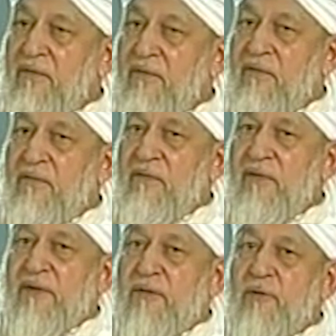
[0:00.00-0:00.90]
When
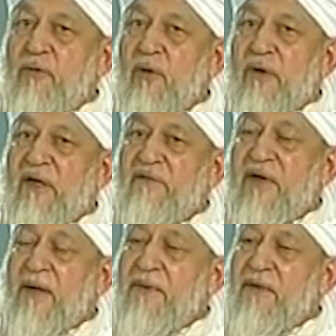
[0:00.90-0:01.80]
you do not have
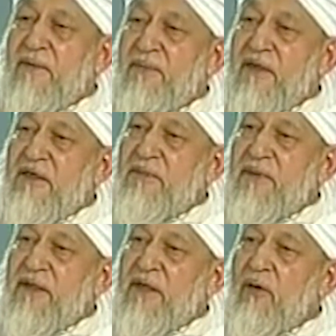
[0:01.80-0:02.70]
capital punishment
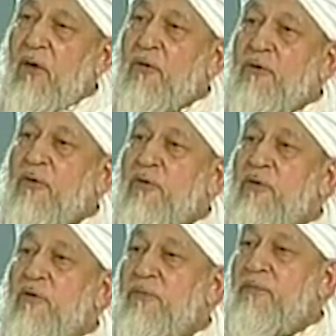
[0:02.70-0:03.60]
and also
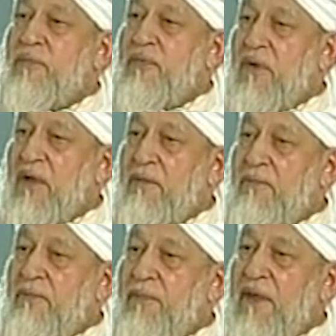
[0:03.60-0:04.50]
you
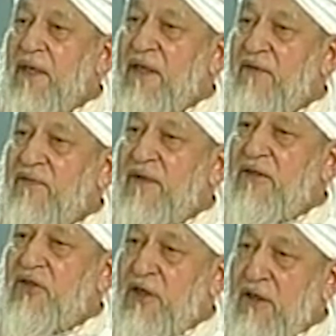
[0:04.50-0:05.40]
believe that
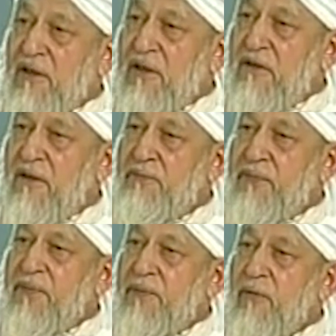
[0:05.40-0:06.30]
the
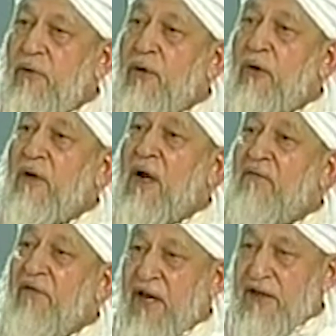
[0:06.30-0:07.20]
people who are not of
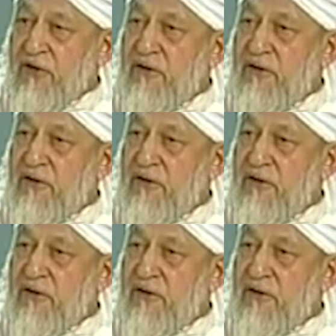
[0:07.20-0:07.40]
age,